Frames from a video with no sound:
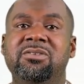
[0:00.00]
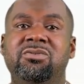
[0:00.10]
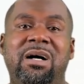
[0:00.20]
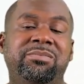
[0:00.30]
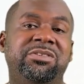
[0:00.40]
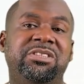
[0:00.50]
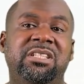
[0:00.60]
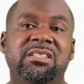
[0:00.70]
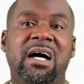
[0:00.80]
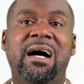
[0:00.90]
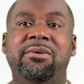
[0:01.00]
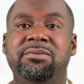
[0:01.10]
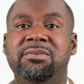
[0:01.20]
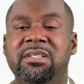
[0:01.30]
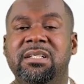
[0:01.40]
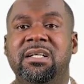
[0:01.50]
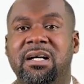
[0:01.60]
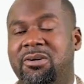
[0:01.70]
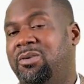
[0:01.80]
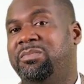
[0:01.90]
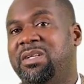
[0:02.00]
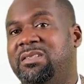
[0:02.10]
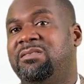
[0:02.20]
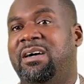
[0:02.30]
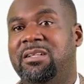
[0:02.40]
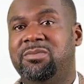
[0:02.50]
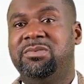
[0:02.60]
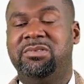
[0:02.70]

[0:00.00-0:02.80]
to appreciate how a company's value